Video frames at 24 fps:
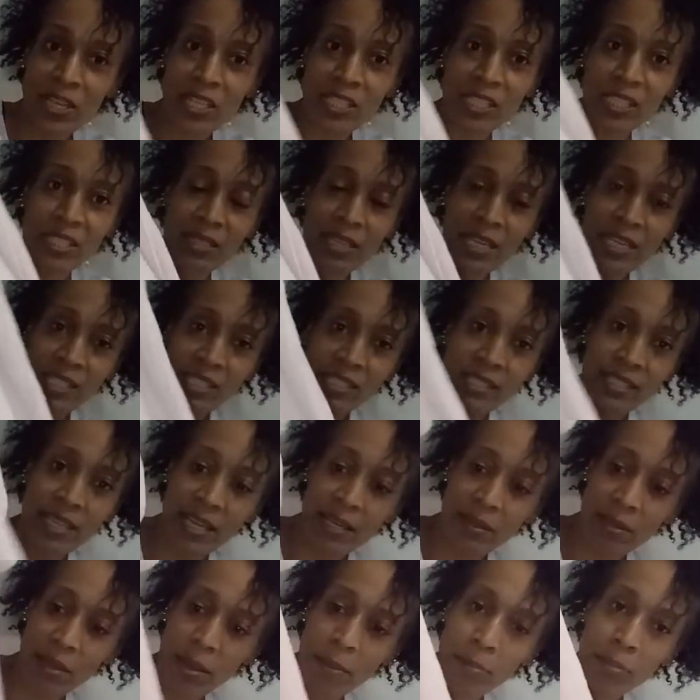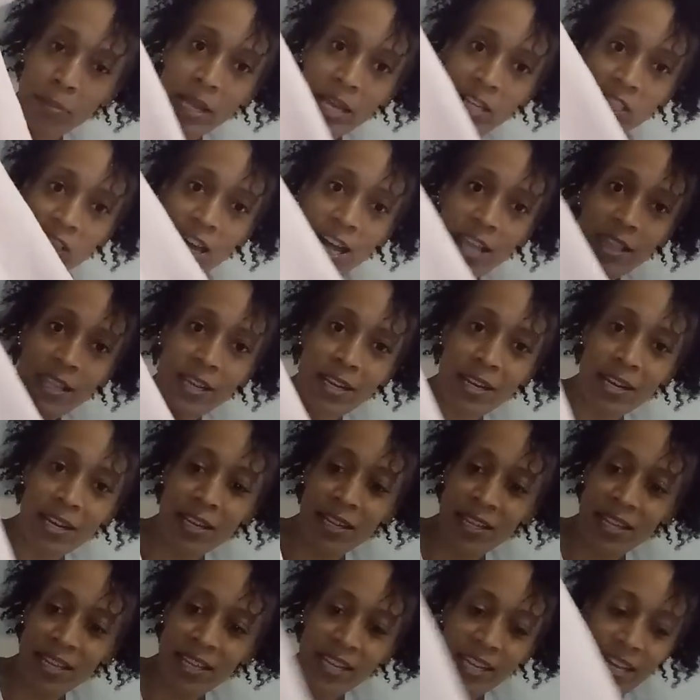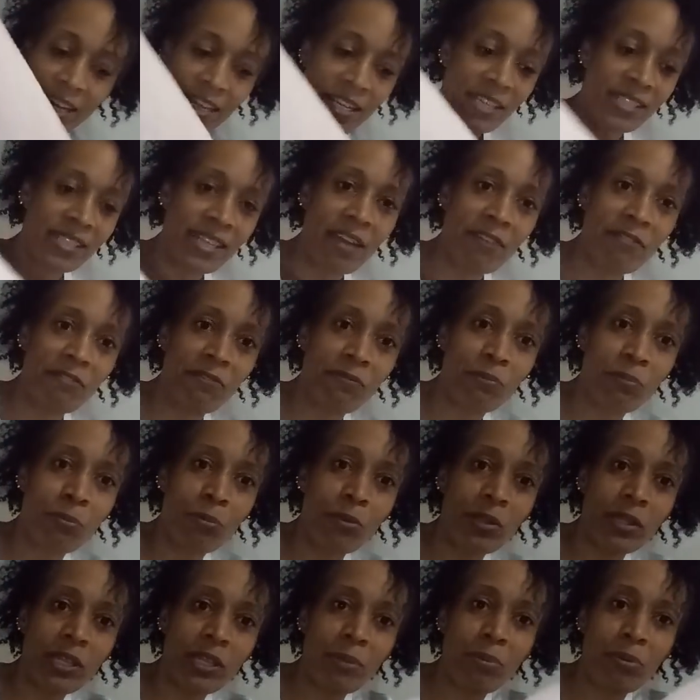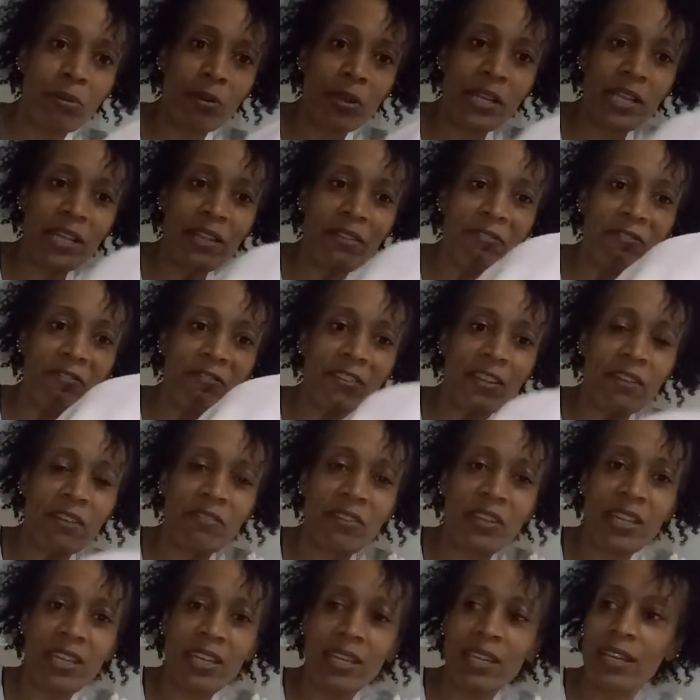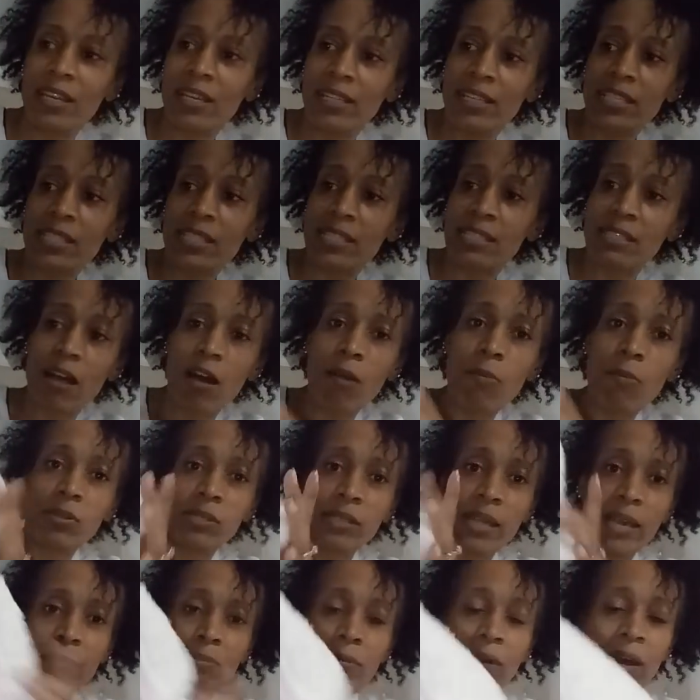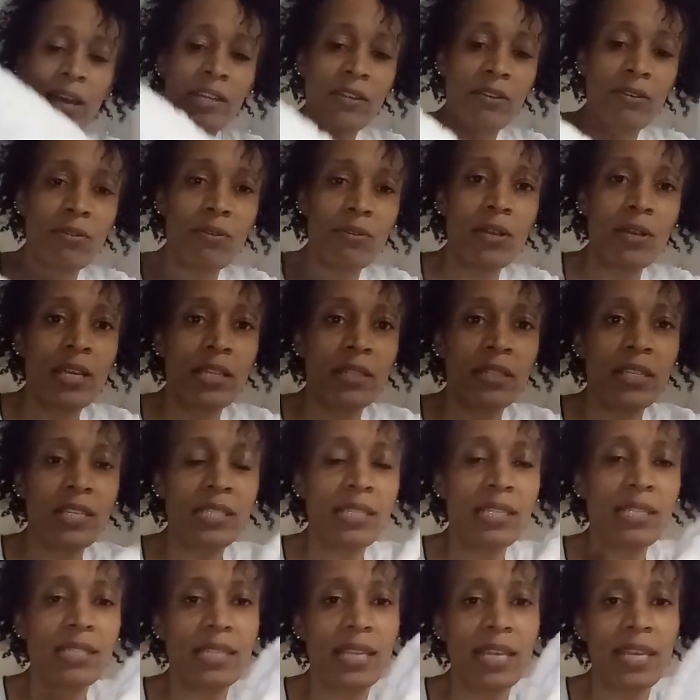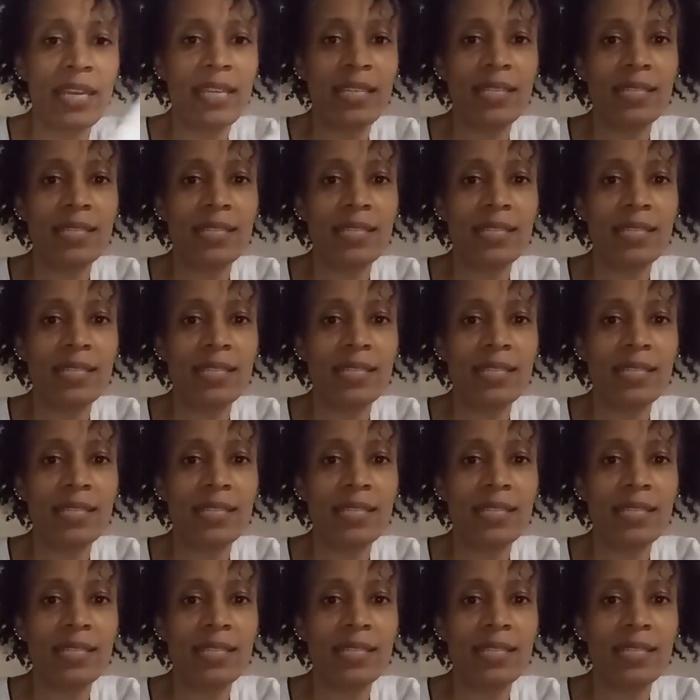It's the blush color, and it's that really pretty fluffy. This is almost like brand new. This is the